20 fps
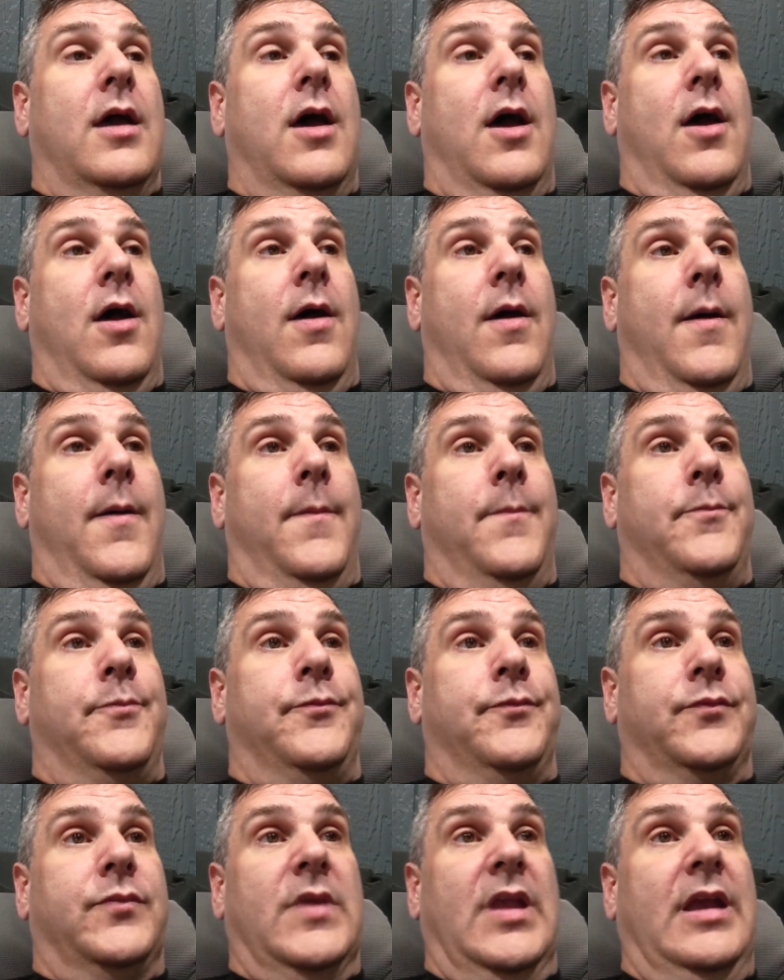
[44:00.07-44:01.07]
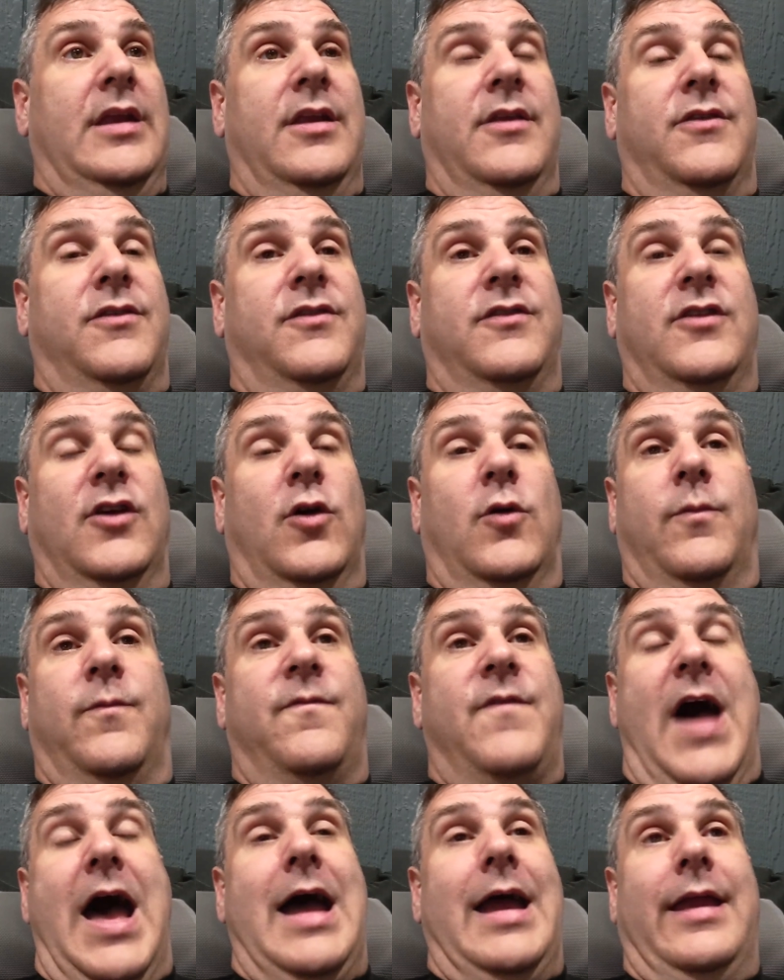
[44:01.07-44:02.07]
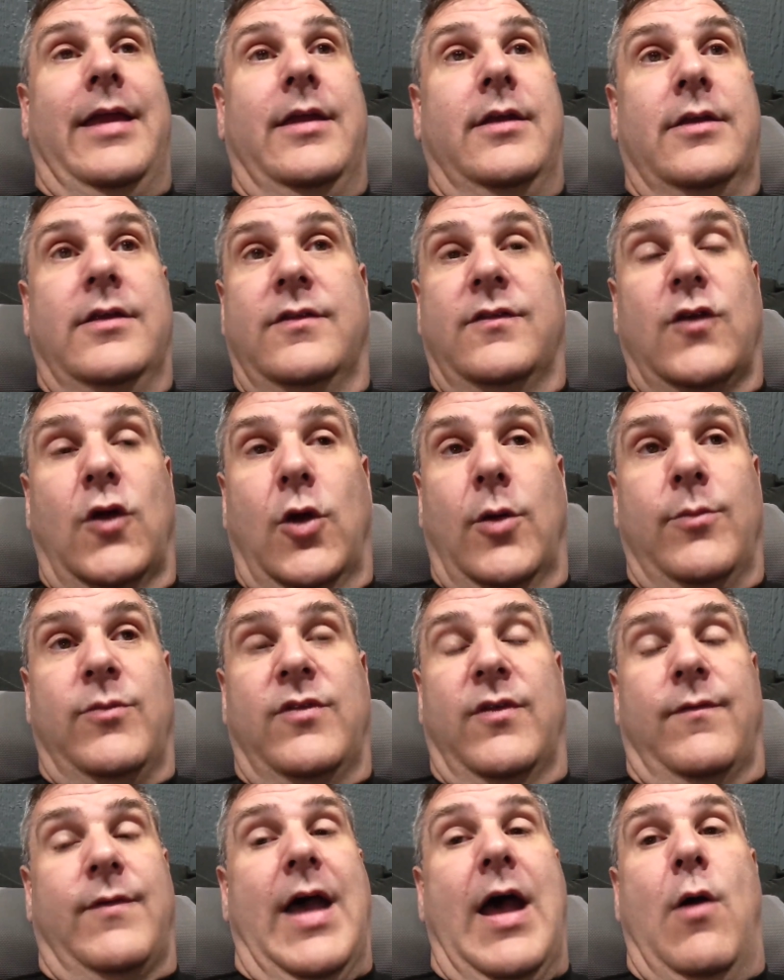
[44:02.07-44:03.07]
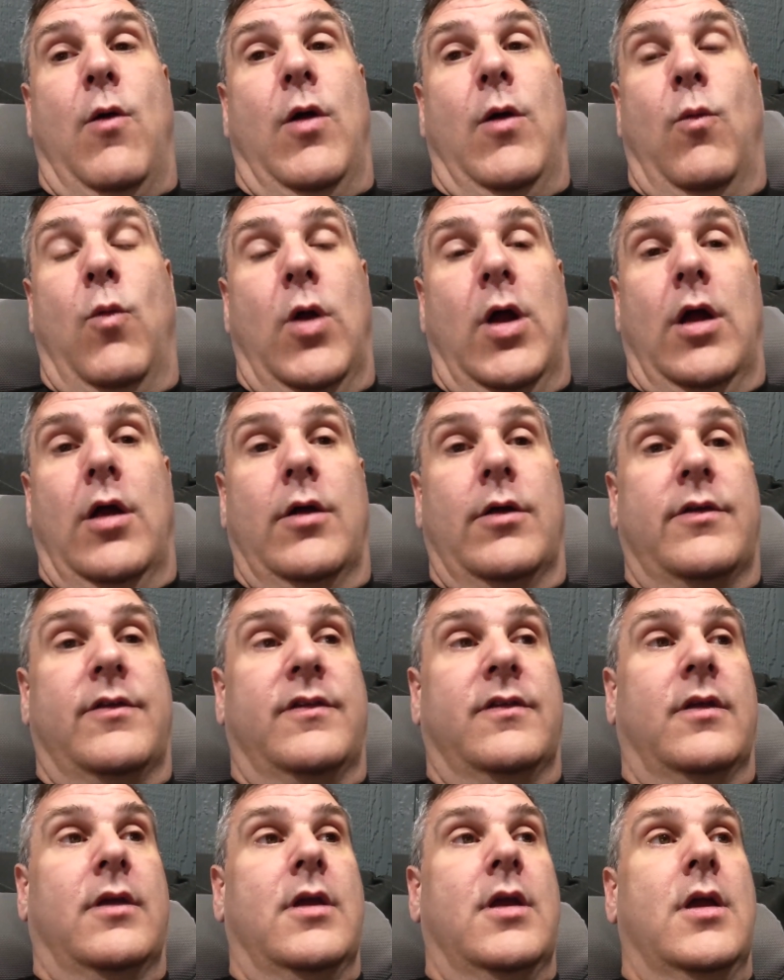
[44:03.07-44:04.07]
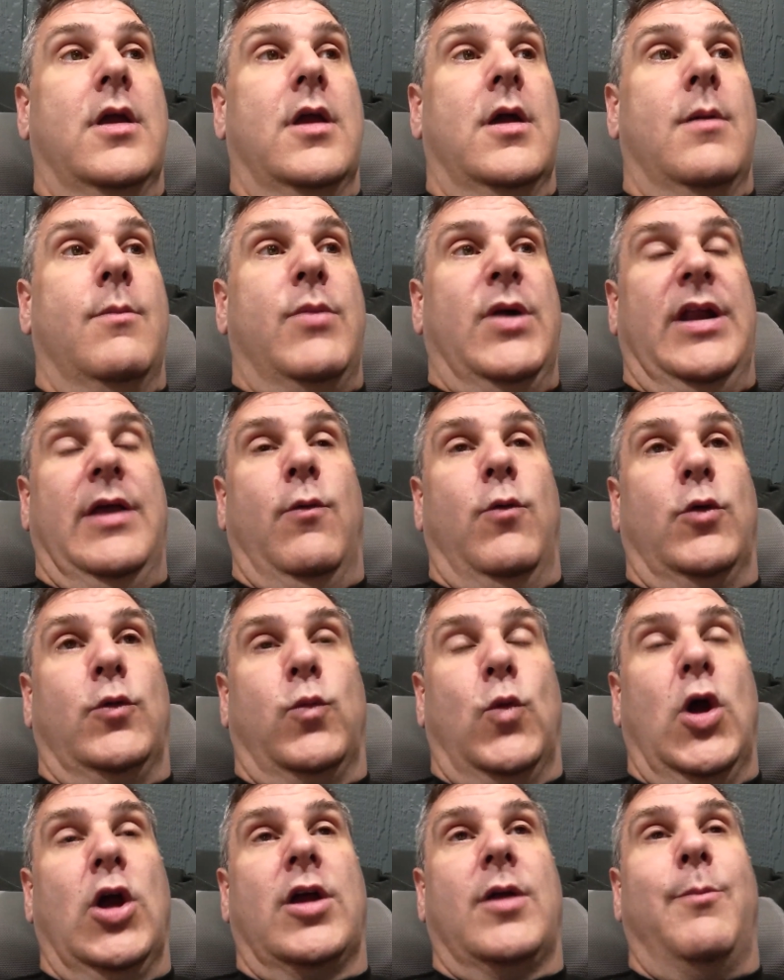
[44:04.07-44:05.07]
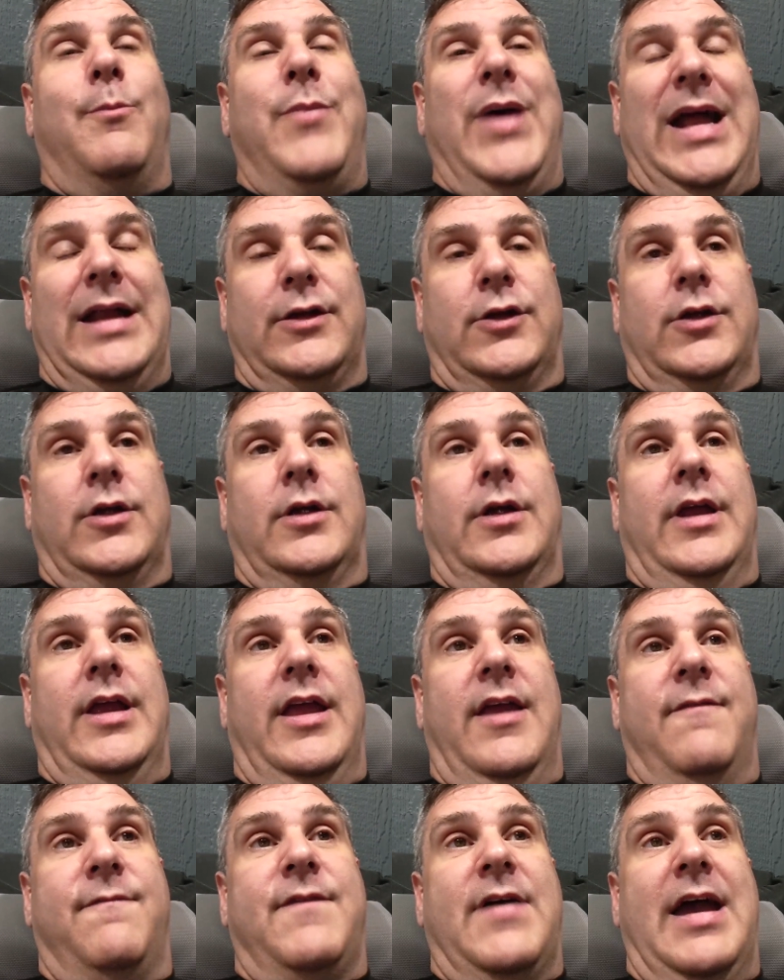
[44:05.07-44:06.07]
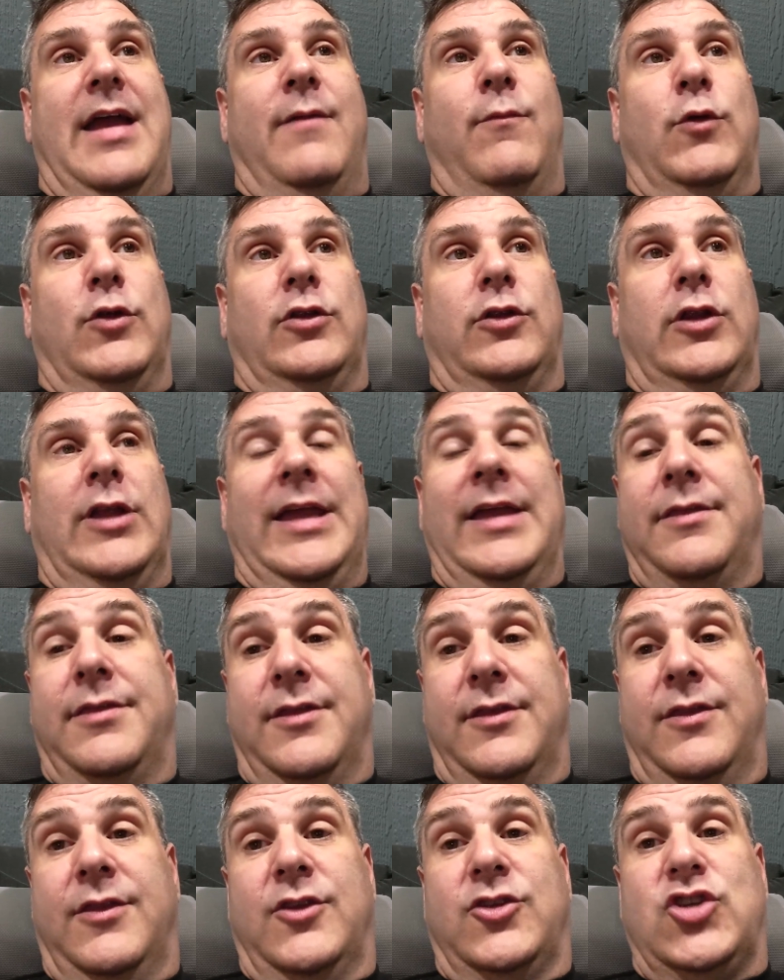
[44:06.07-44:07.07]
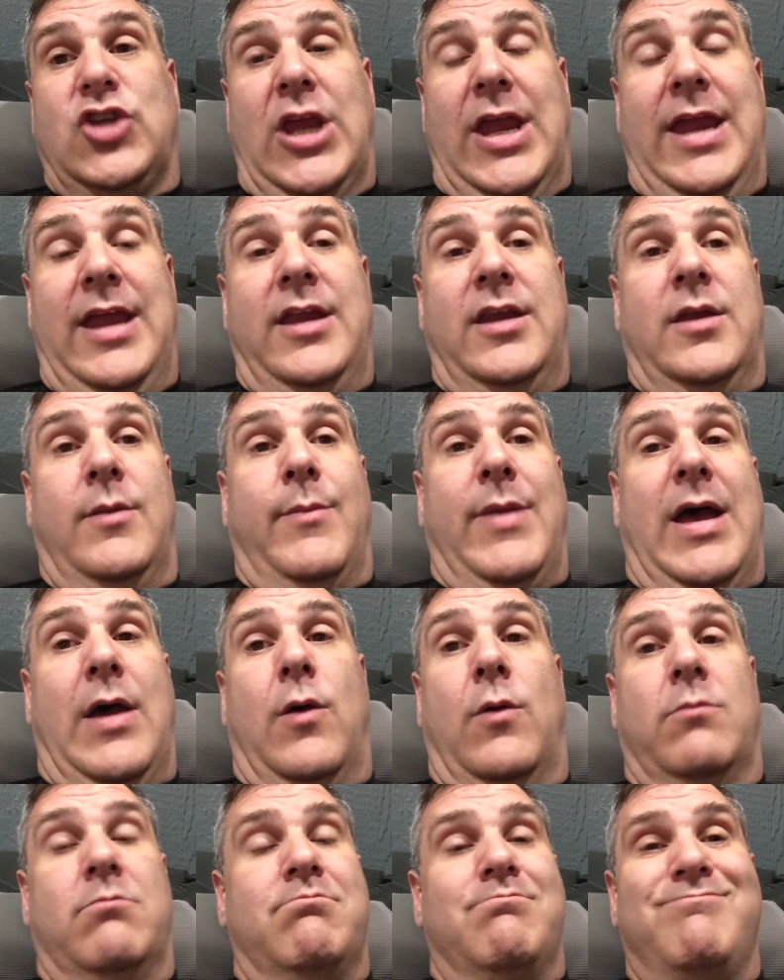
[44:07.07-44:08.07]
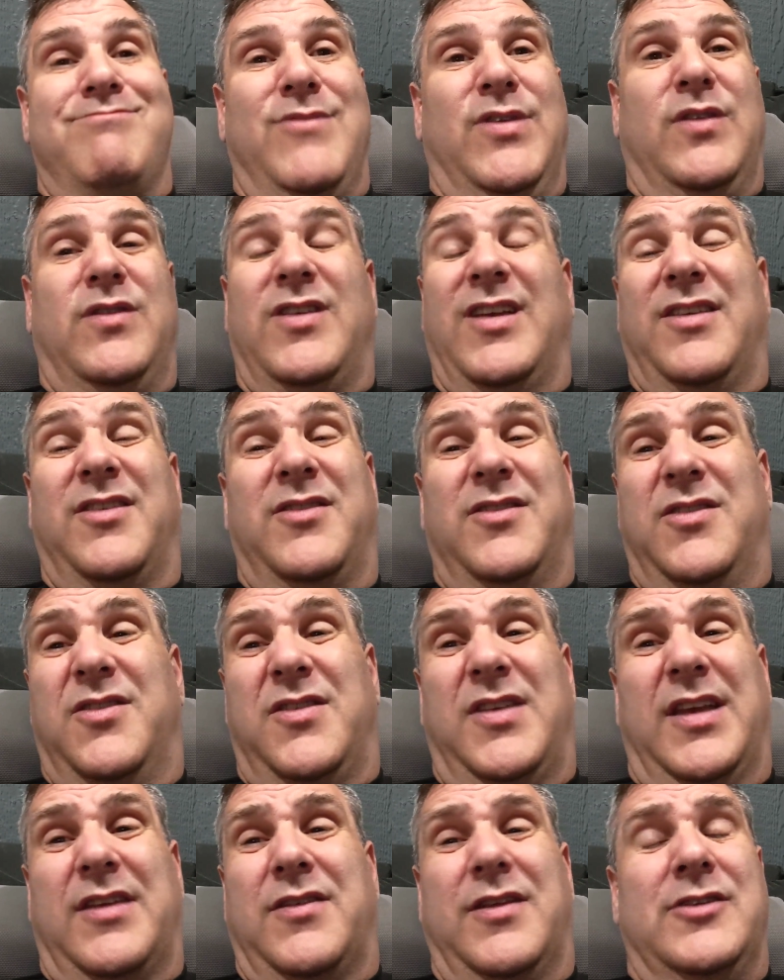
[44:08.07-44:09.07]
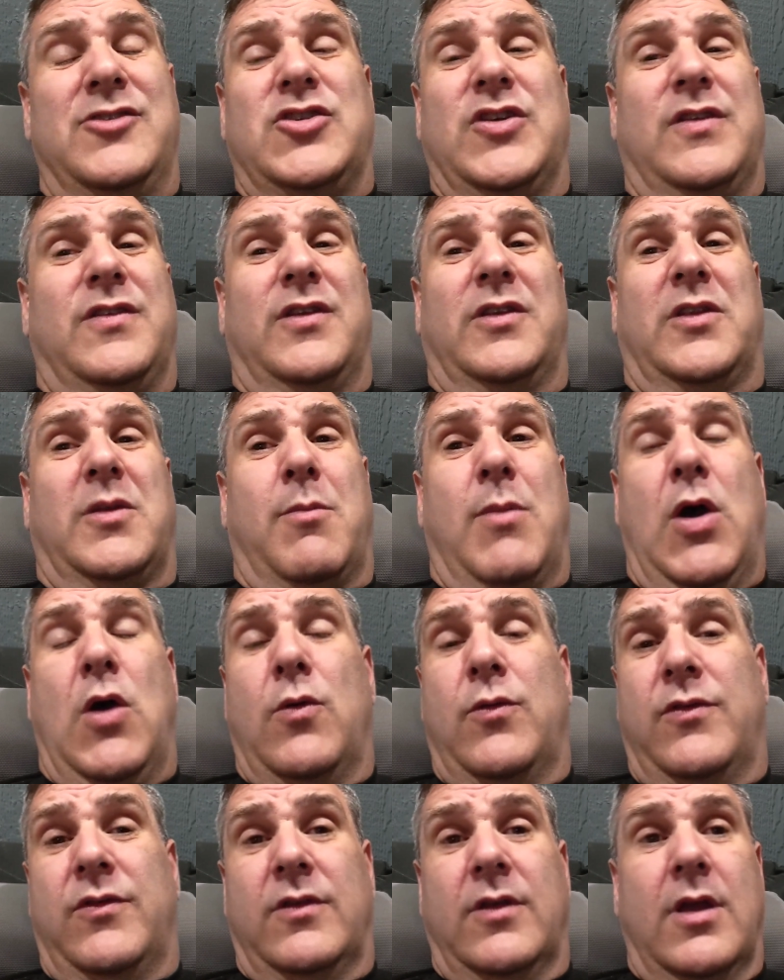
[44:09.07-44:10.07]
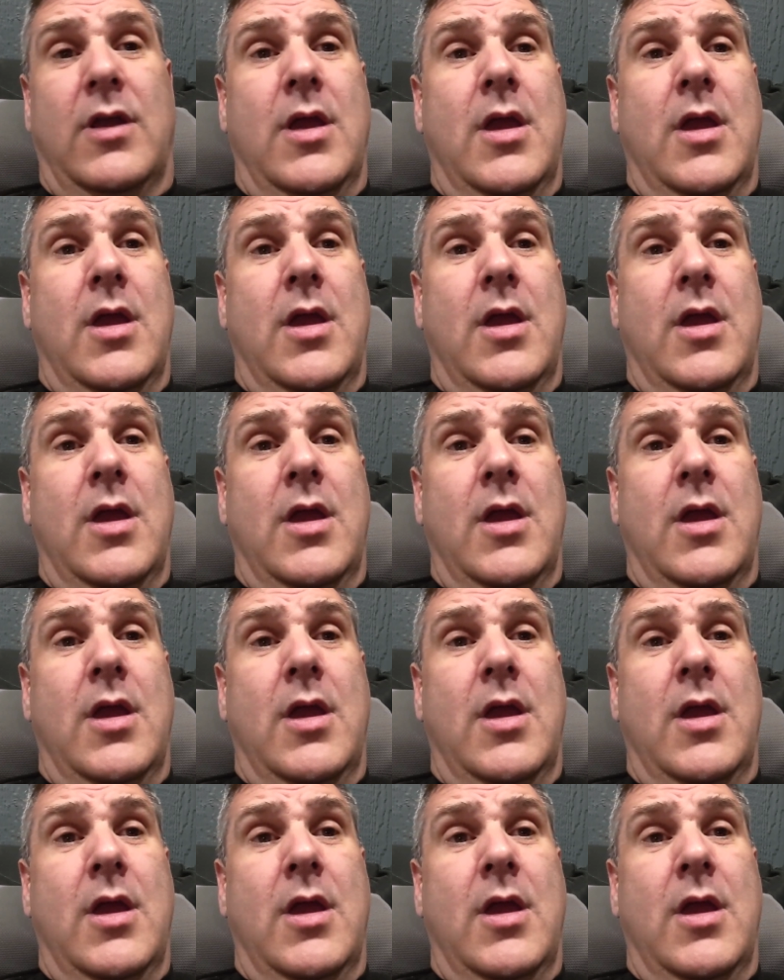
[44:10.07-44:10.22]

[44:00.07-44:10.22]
And it's still fine in terms of how it works. But it would work better if I would lengthen the chain about six inches at the most.